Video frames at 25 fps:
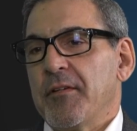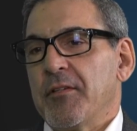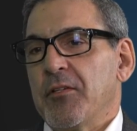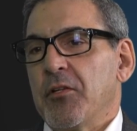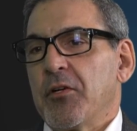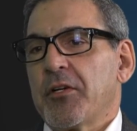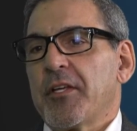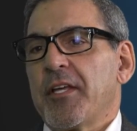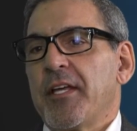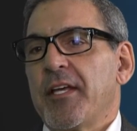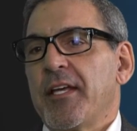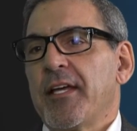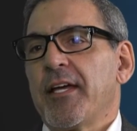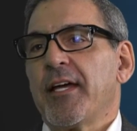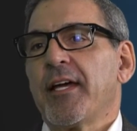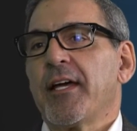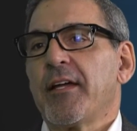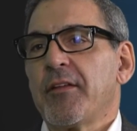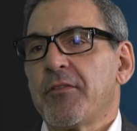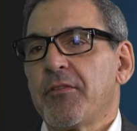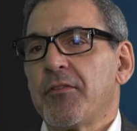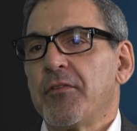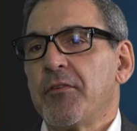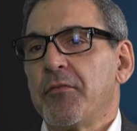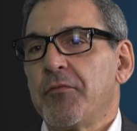looking
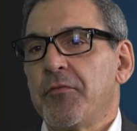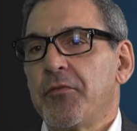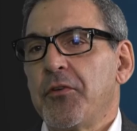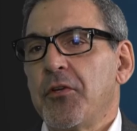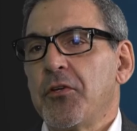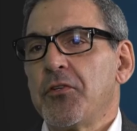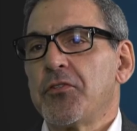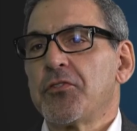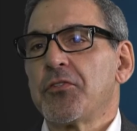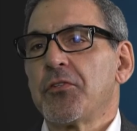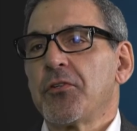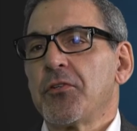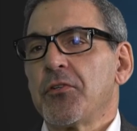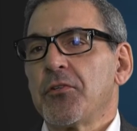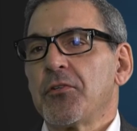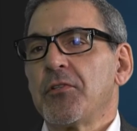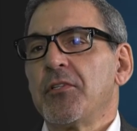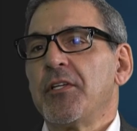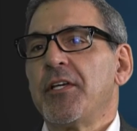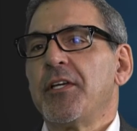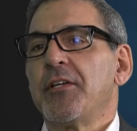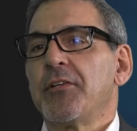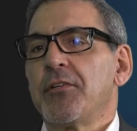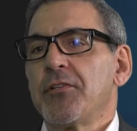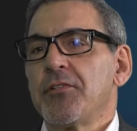at the future
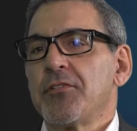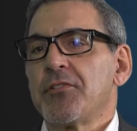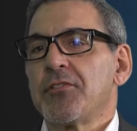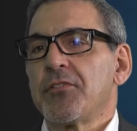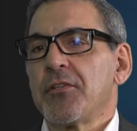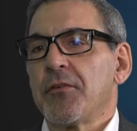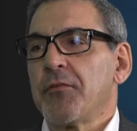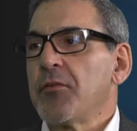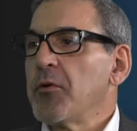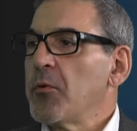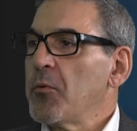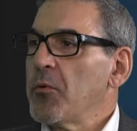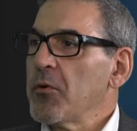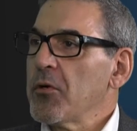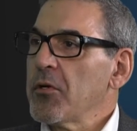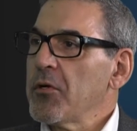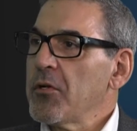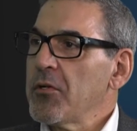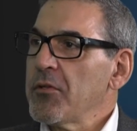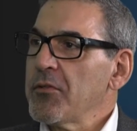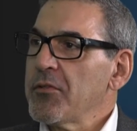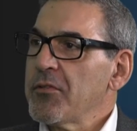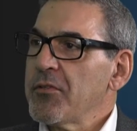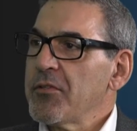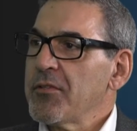leaders of the
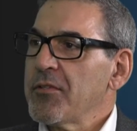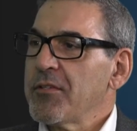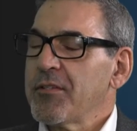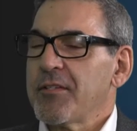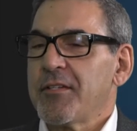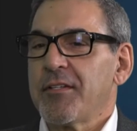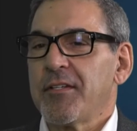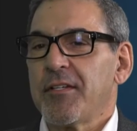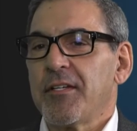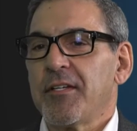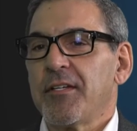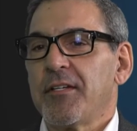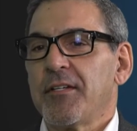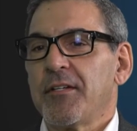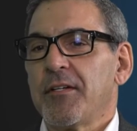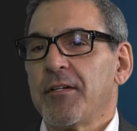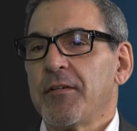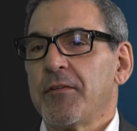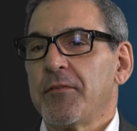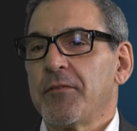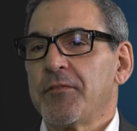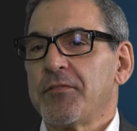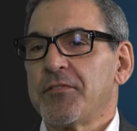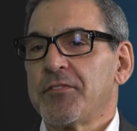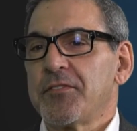world,
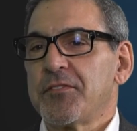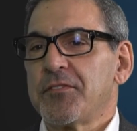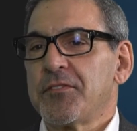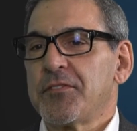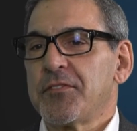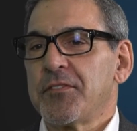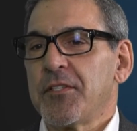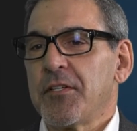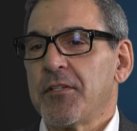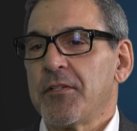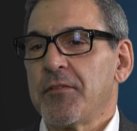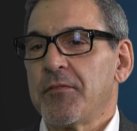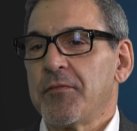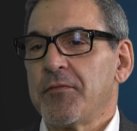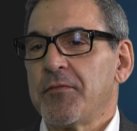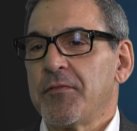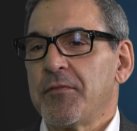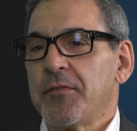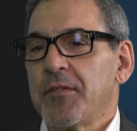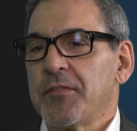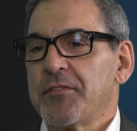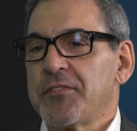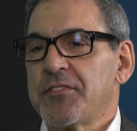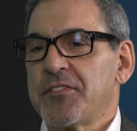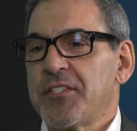of
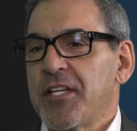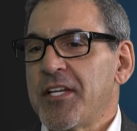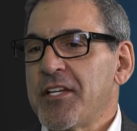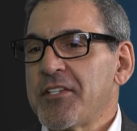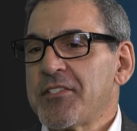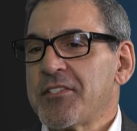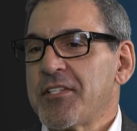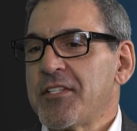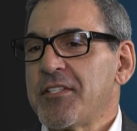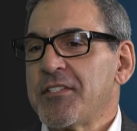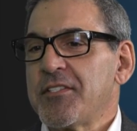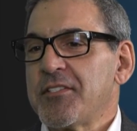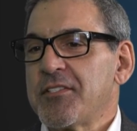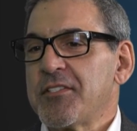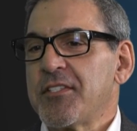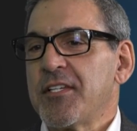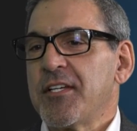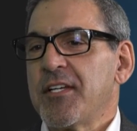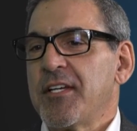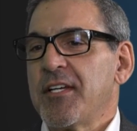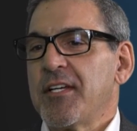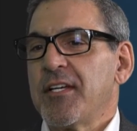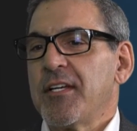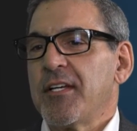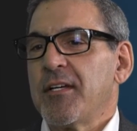citizens,
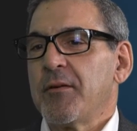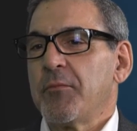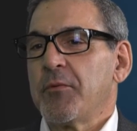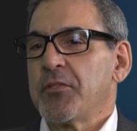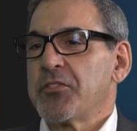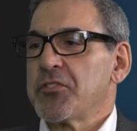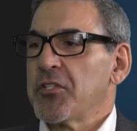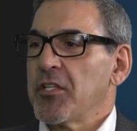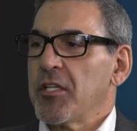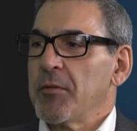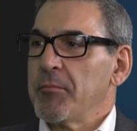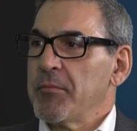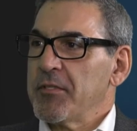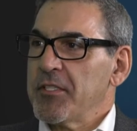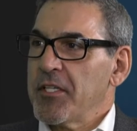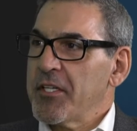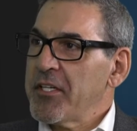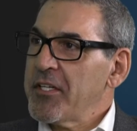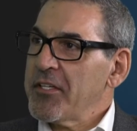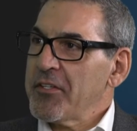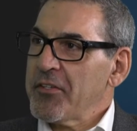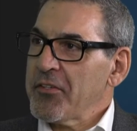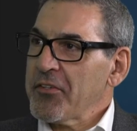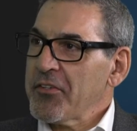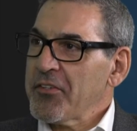which are the
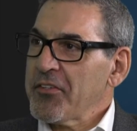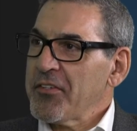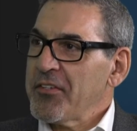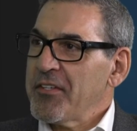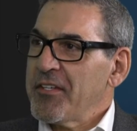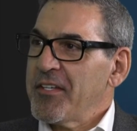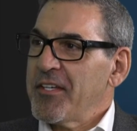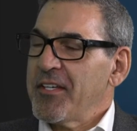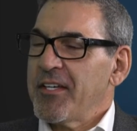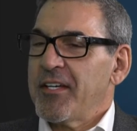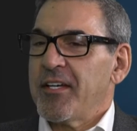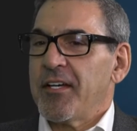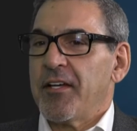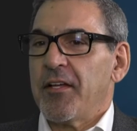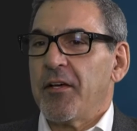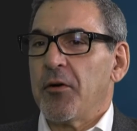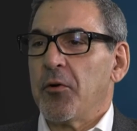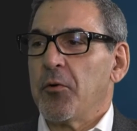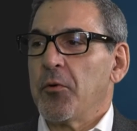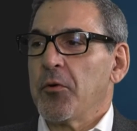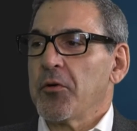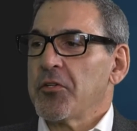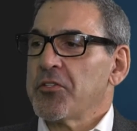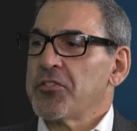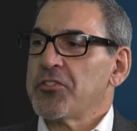millennials,
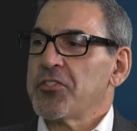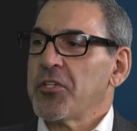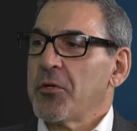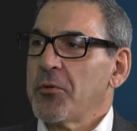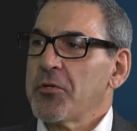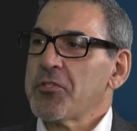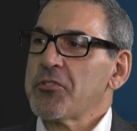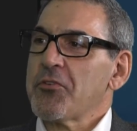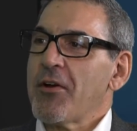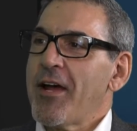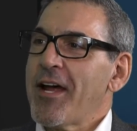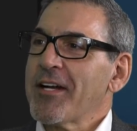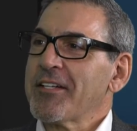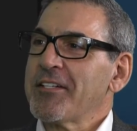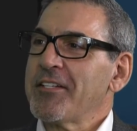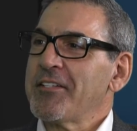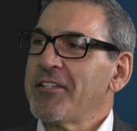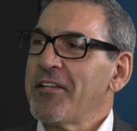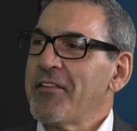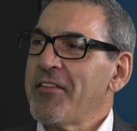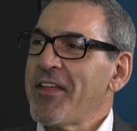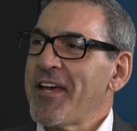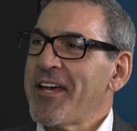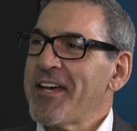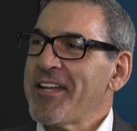who are so attracted
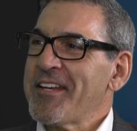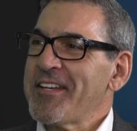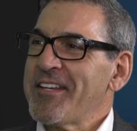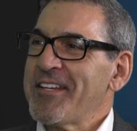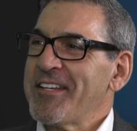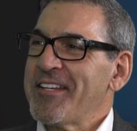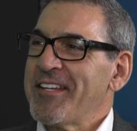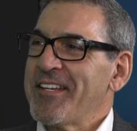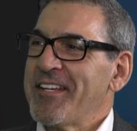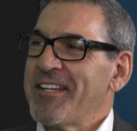to that,